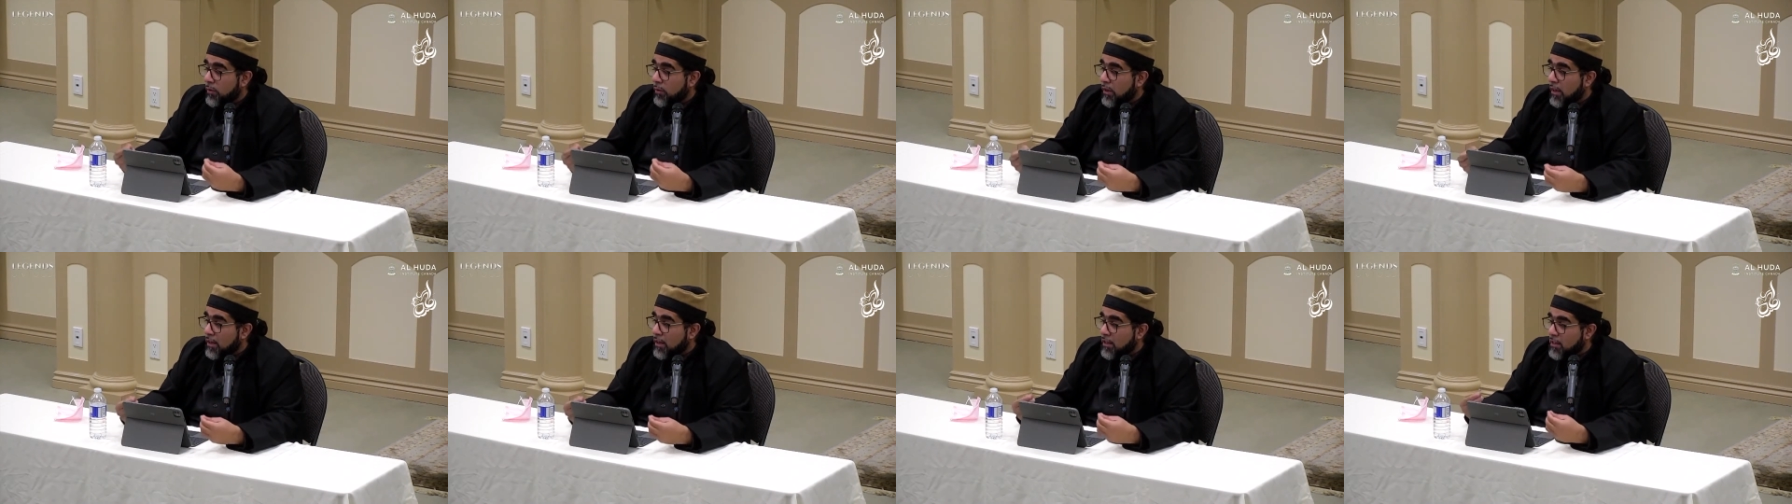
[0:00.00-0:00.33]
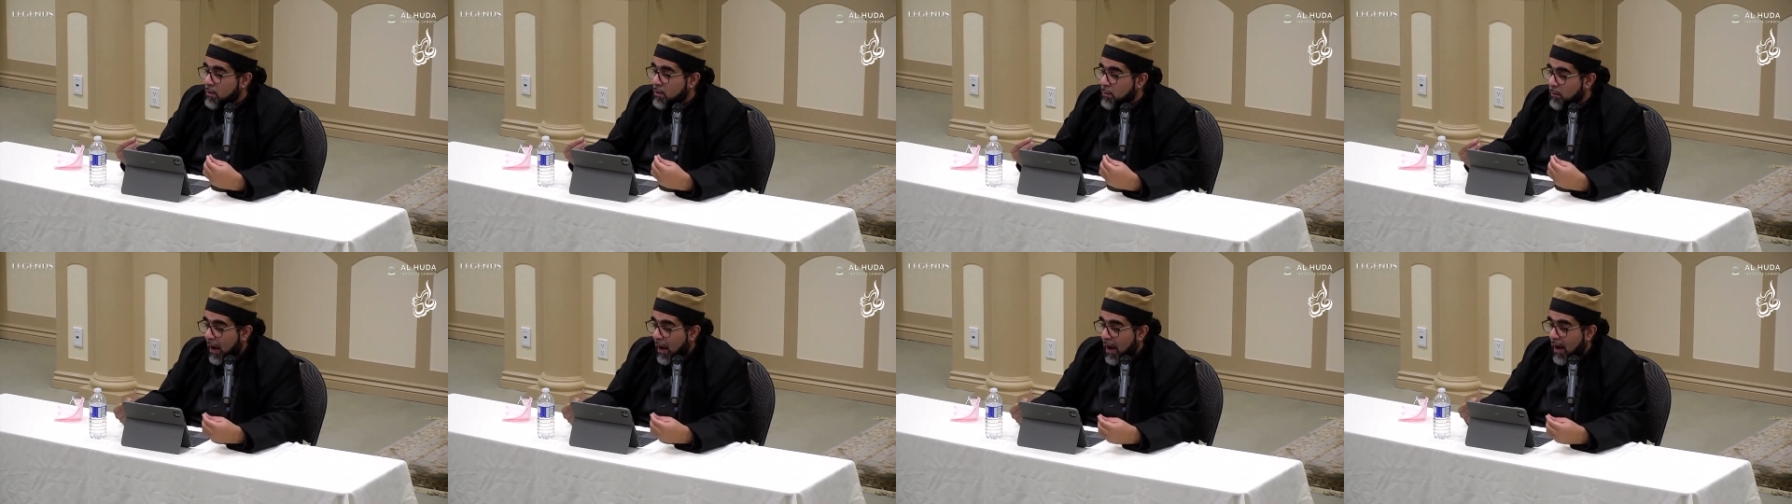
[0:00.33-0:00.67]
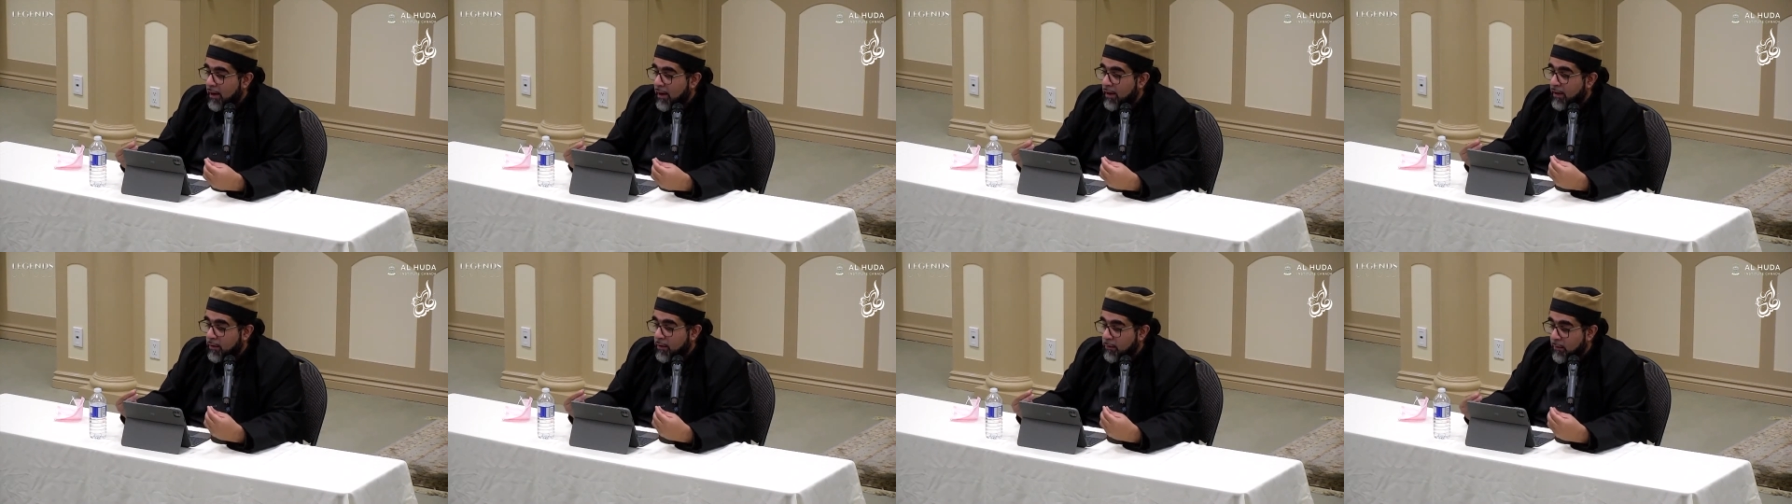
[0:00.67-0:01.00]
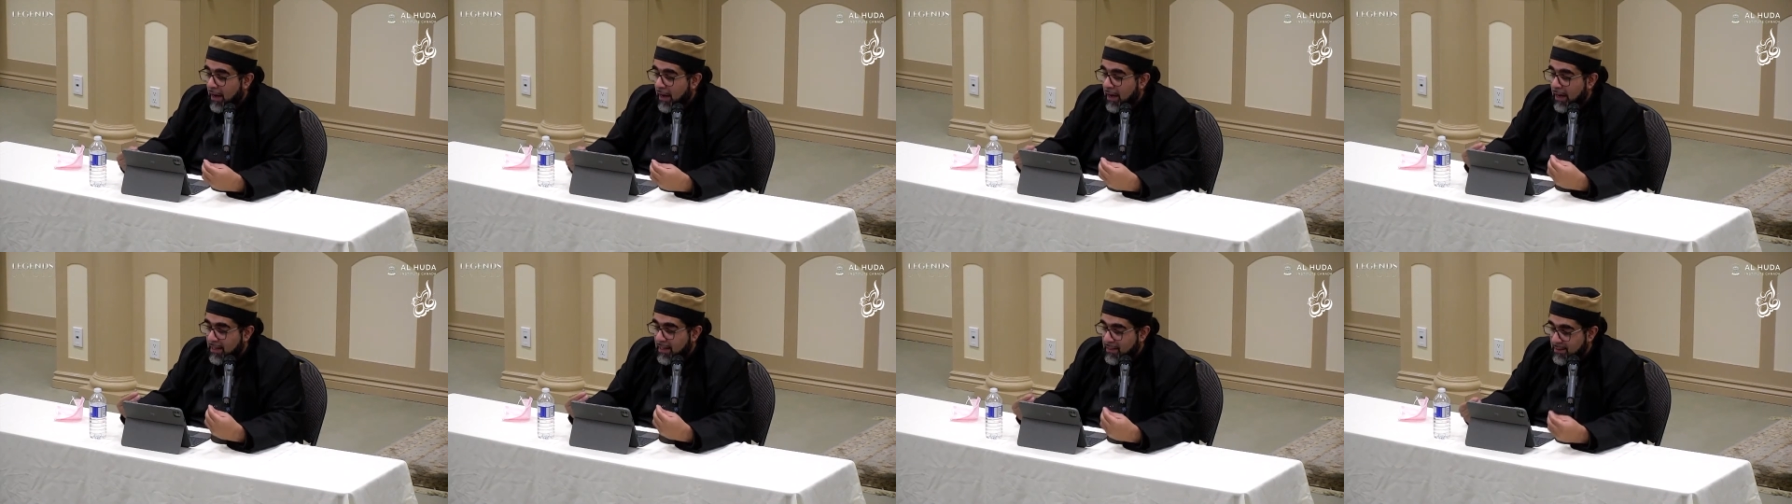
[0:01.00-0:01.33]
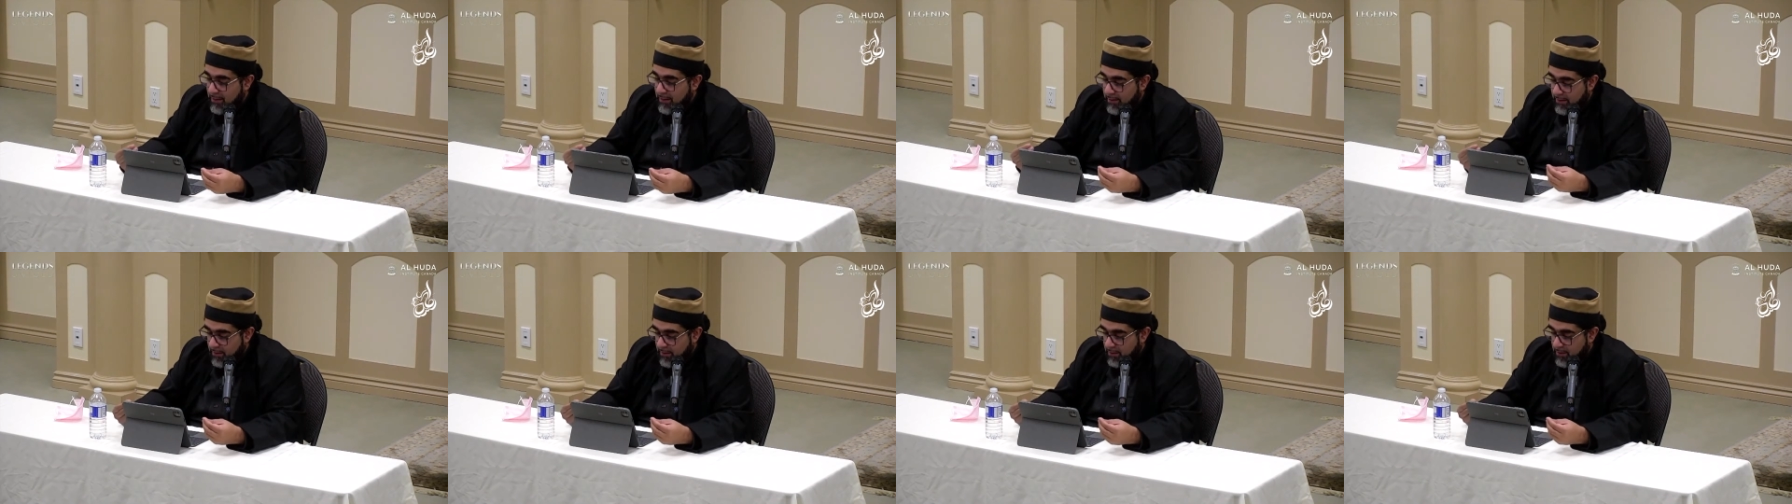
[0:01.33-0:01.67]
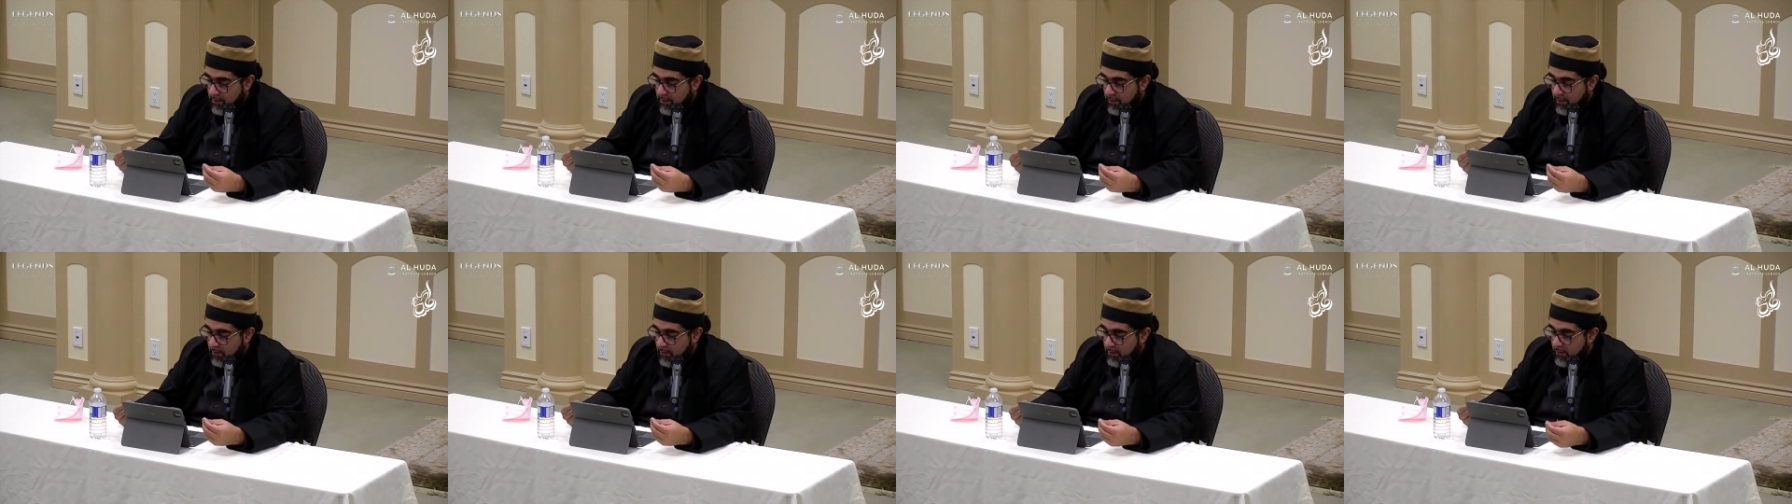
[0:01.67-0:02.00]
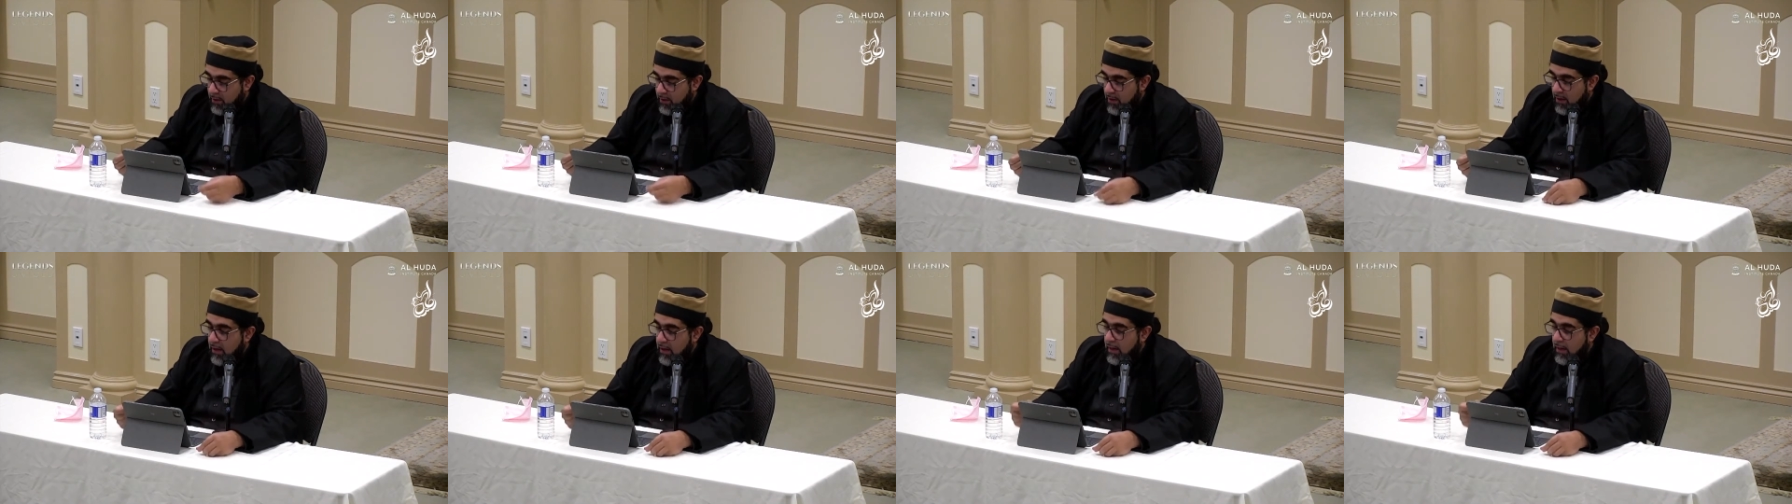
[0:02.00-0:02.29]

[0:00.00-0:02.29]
be inspired by his existence.